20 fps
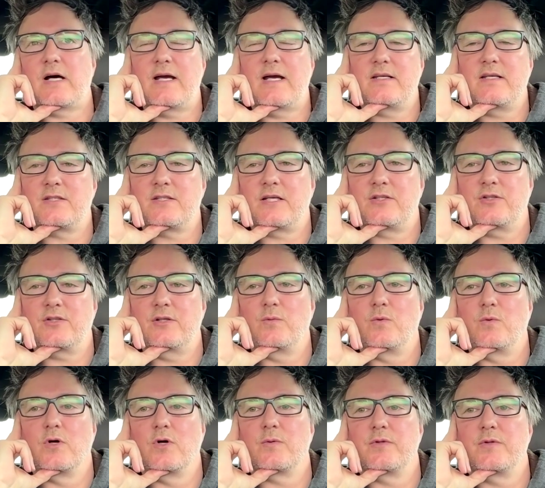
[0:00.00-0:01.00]
So I
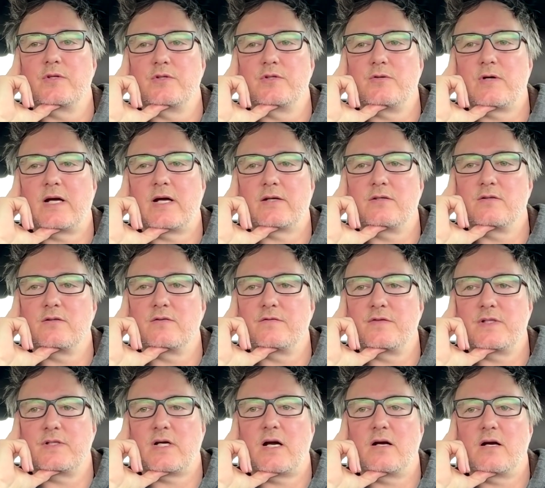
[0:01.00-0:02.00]
essentially work with the
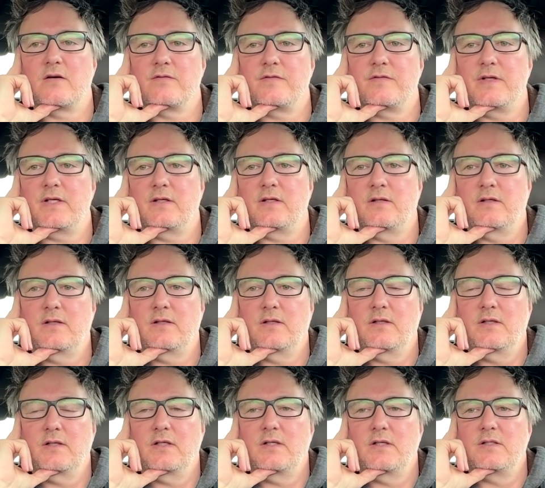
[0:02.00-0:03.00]
director of photography